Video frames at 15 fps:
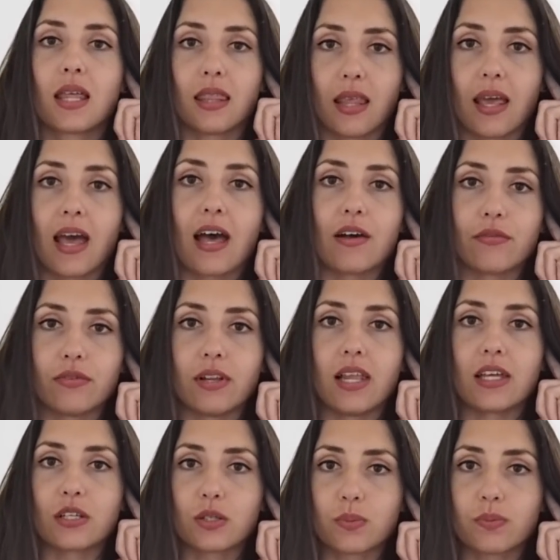they have
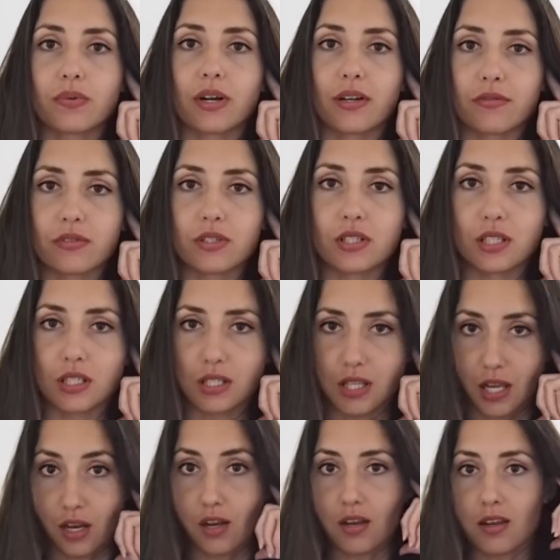less privacy
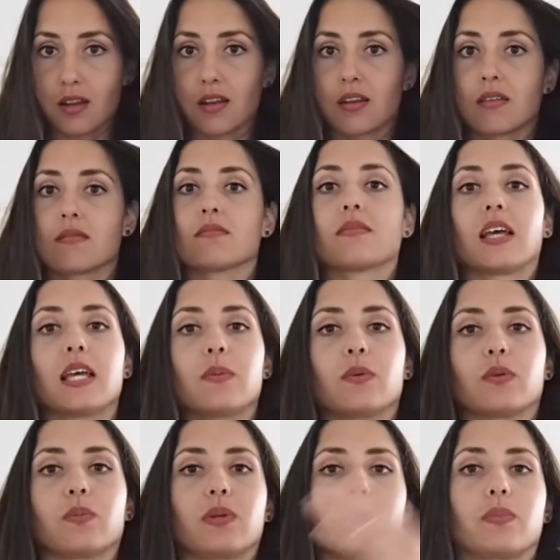than
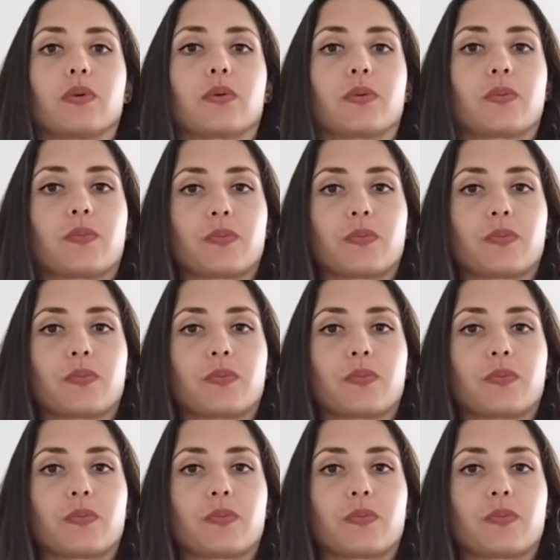able people.